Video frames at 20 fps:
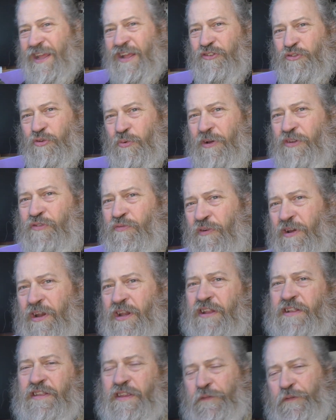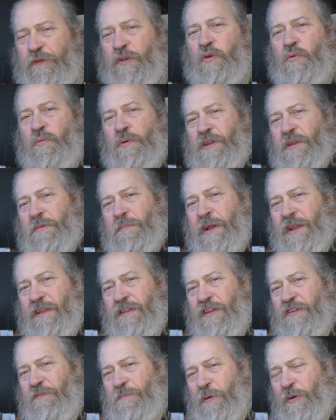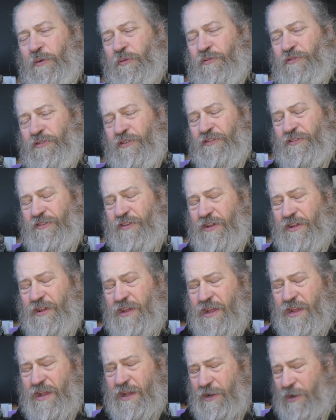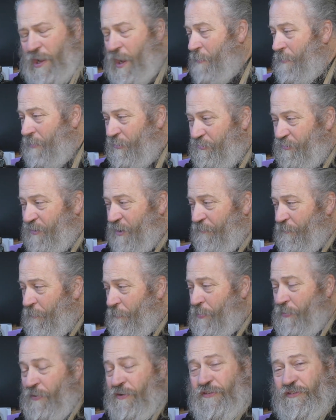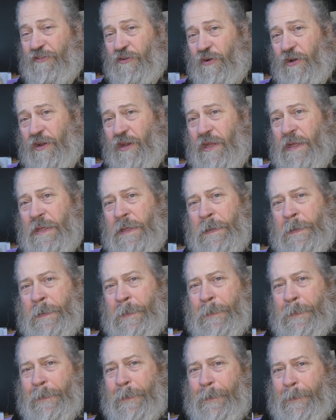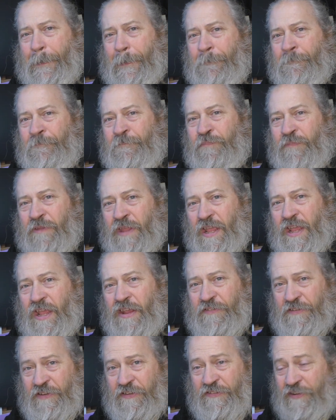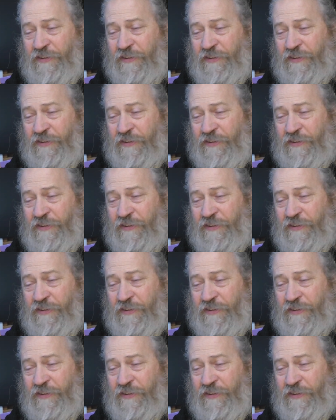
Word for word: it's always really difficult when you make these models as to how much stuff you put inside it. Um, the easy